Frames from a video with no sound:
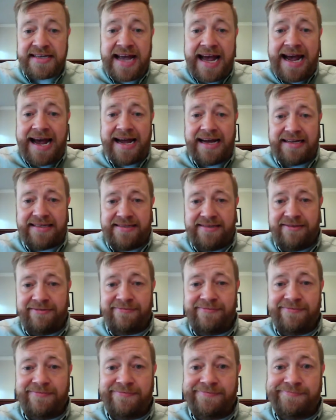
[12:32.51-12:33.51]
acts.
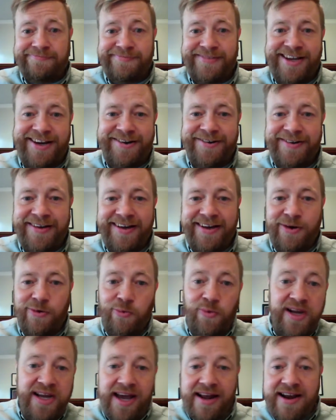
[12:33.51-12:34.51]
Now,
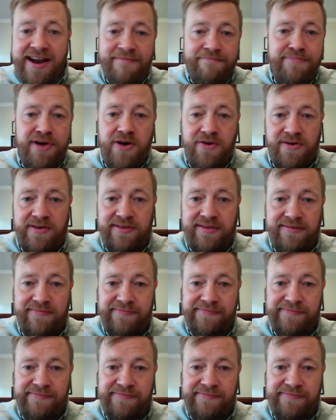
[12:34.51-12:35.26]
we got to have both.